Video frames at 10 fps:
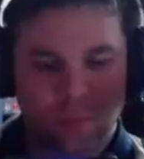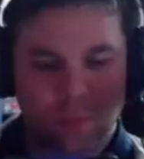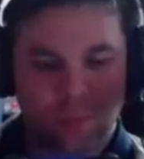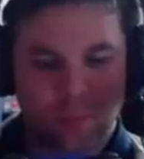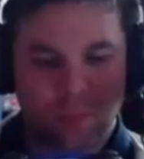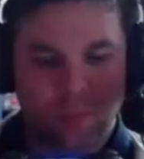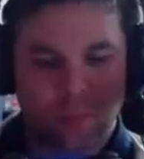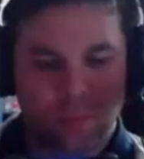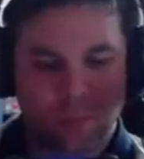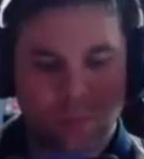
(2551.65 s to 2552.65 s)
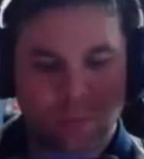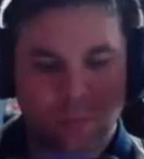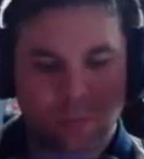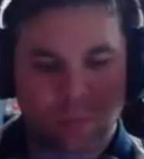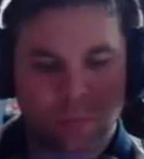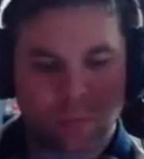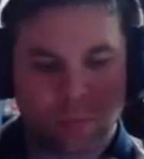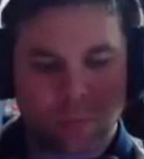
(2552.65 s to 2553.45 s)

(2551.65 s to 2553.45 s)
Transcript: (silence)